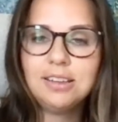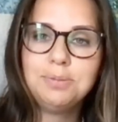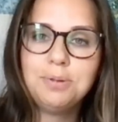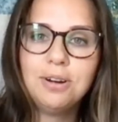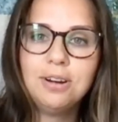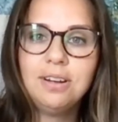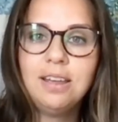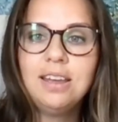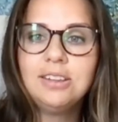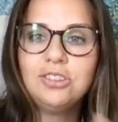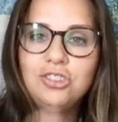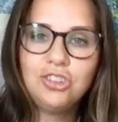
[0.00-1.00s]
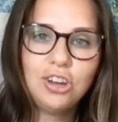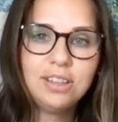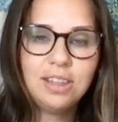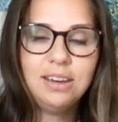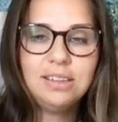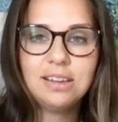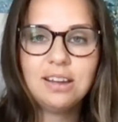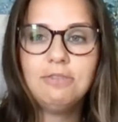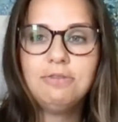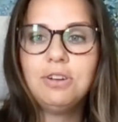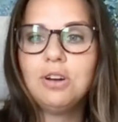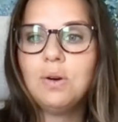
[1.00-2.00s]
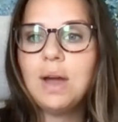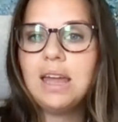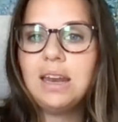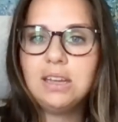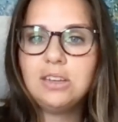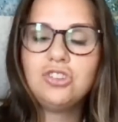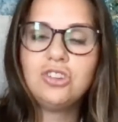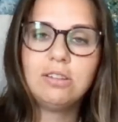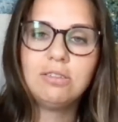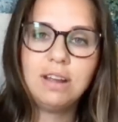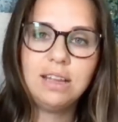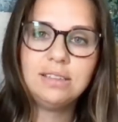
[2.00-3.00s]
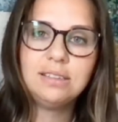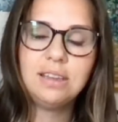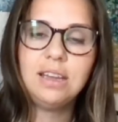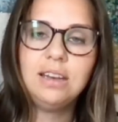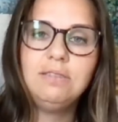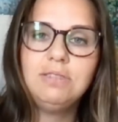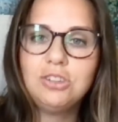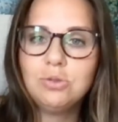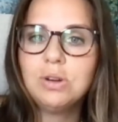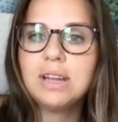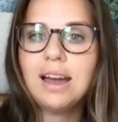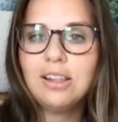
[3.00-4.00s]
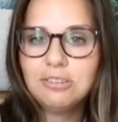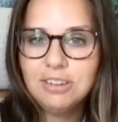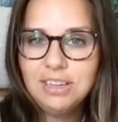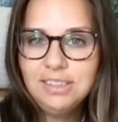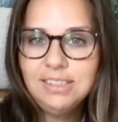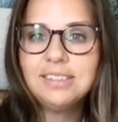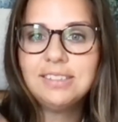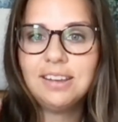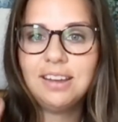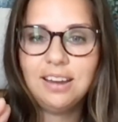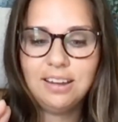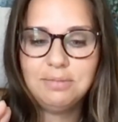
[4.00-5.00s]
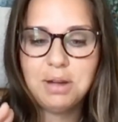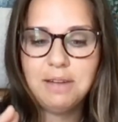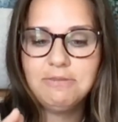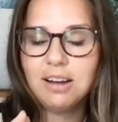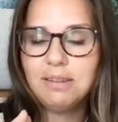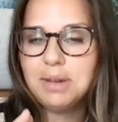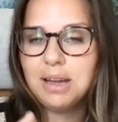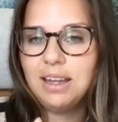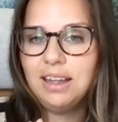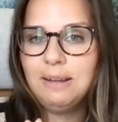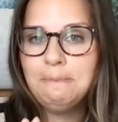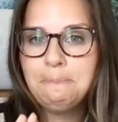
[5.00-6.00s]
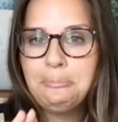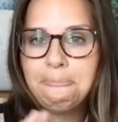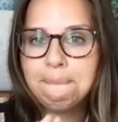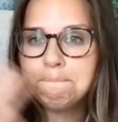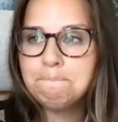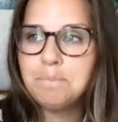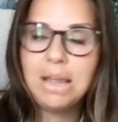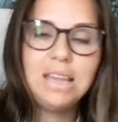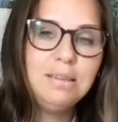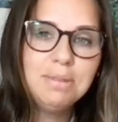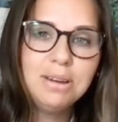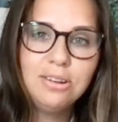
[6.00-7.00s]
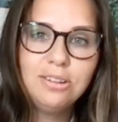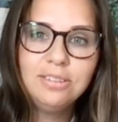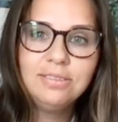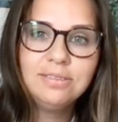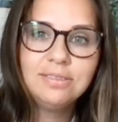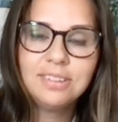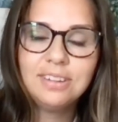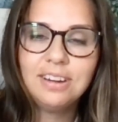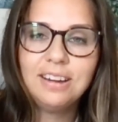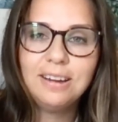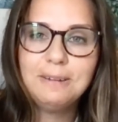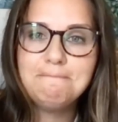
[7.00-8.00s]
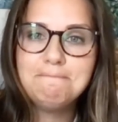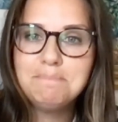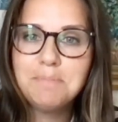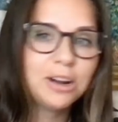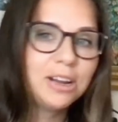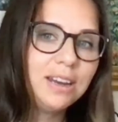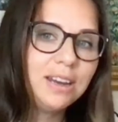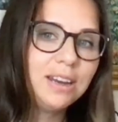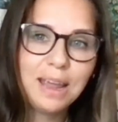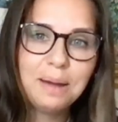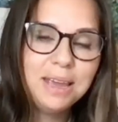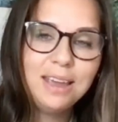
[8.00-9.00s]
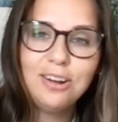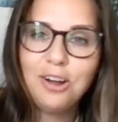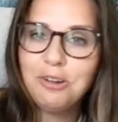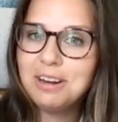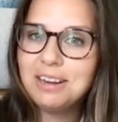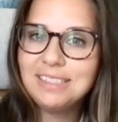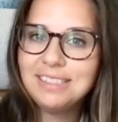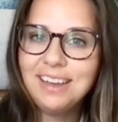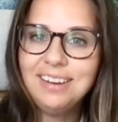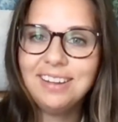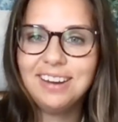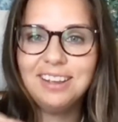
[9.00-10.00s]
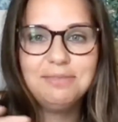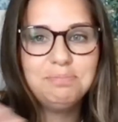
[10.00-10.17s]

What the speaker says: export, chuck that into Got Photo, and it generates the individual galleries. I've got my email marketing campaign already set, and it